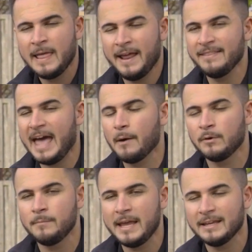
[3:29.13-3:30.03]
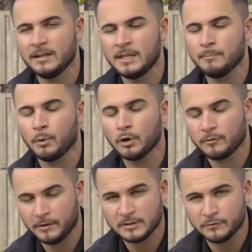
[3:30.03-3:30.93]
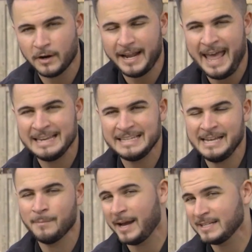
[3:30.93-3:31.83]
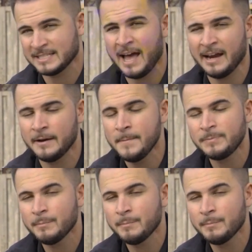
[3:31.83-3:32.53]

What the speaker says: and that would make it the perfect front end in my design.